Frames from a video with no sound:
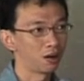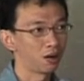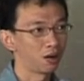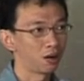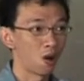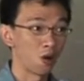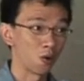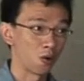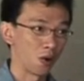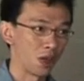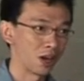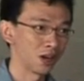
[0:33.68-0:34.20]

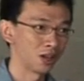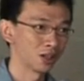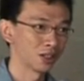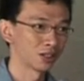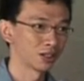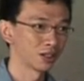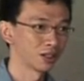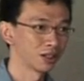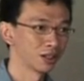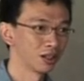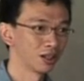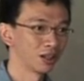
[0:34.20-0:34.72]

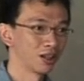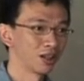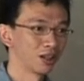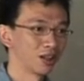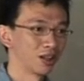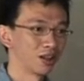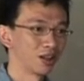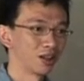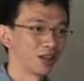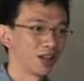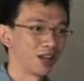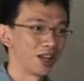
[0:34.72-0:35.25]
orange,
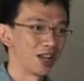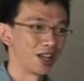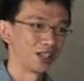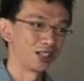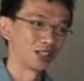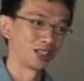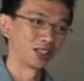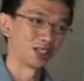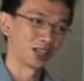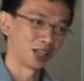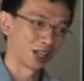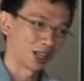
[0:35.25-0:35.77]

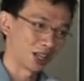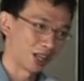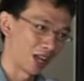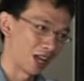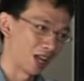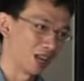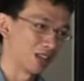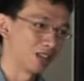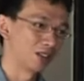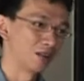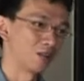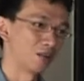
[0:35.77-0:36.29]
it's a
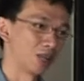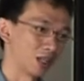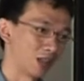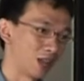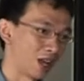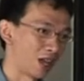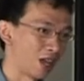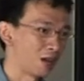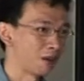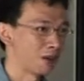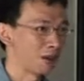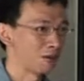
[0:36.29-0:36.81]
little bit
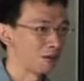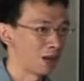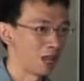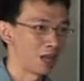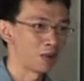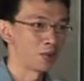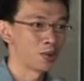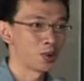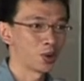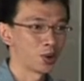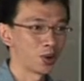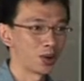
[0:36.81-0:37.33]
like
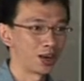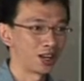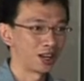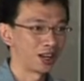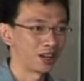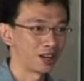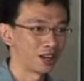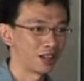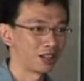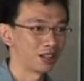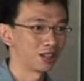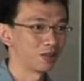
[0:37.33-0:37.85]
lemon
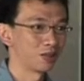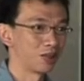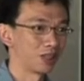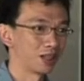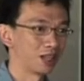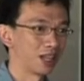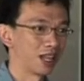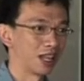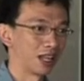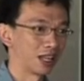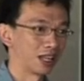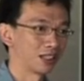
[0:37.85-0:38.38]
and a little bit
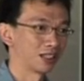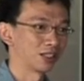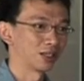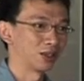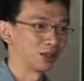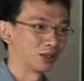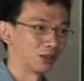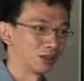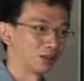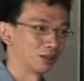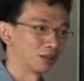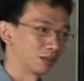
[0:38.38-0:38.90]
like,
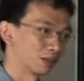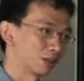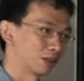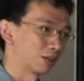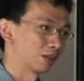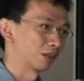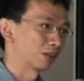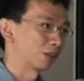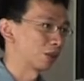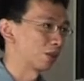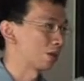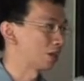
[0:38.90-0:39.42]

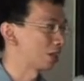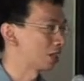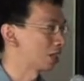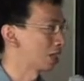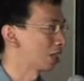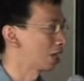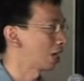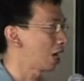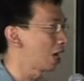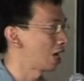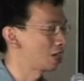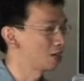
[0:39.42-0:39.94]
So it's
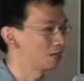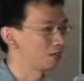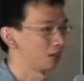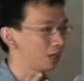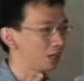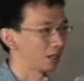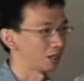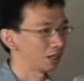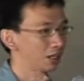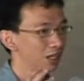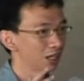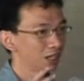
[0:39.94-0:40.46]
a kind of
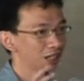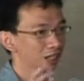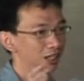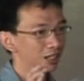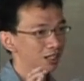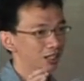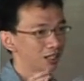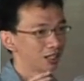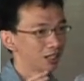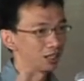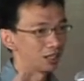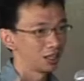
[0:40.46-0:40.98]
like
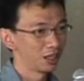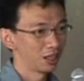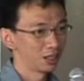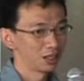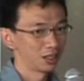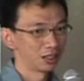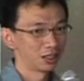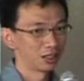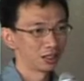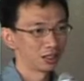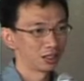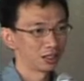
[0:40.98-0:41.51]

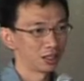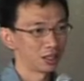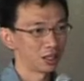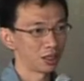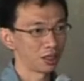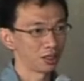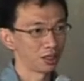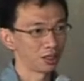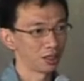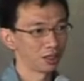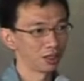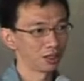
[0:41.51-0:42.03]
the
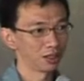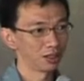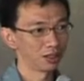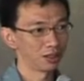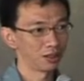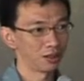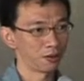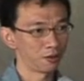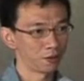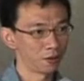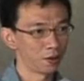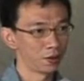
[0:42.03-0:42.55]

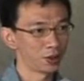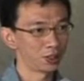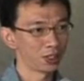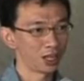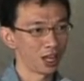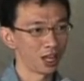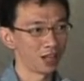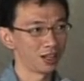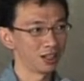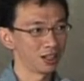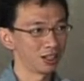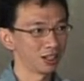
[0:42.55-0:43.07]
fruit
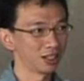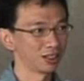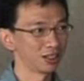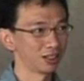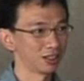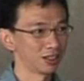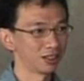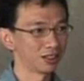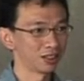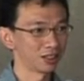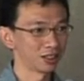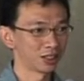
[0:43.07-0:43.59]
and
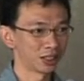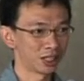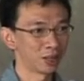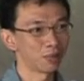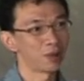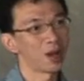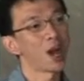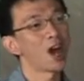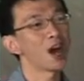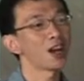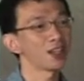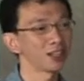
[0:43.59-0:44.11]
some
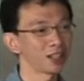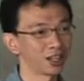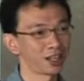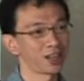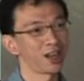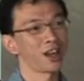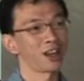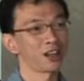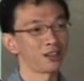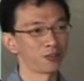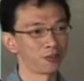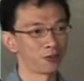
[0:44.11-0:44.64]
other
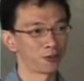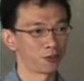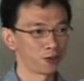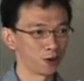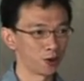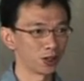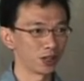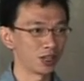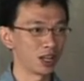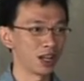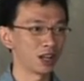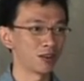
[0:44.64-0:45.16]
kind of
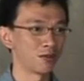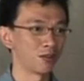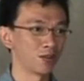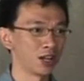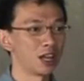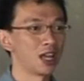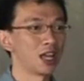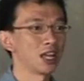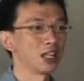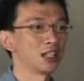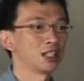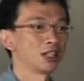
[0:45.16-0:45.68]
fruit that
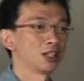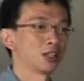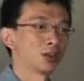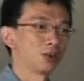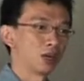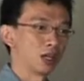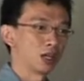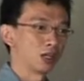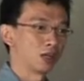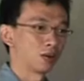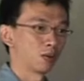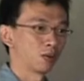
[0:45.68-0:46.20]
related to
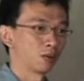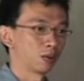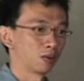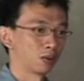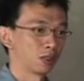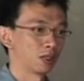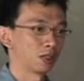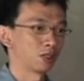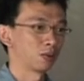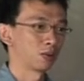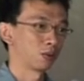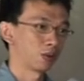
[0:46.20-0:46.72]
it
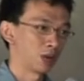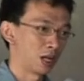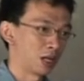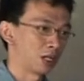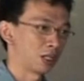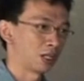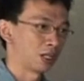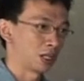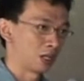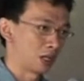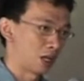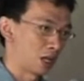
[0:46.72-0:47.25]
is
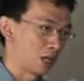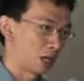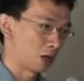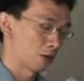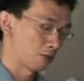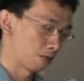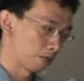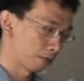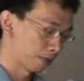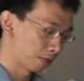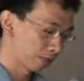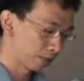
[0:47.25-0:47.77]
printed in here.
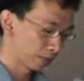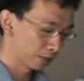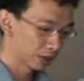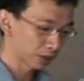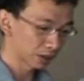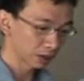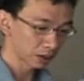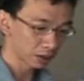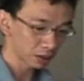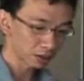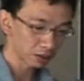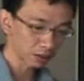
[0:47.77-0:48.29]

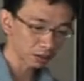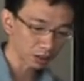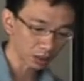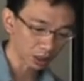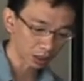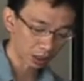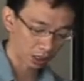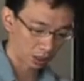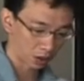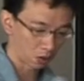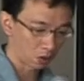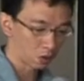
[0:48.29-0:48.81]

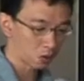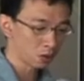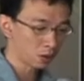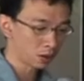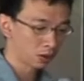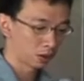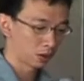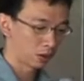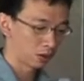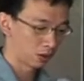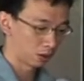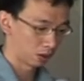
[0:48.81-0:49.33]
And
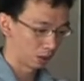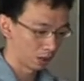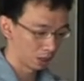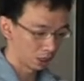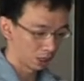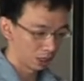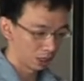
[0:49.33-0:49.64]
also,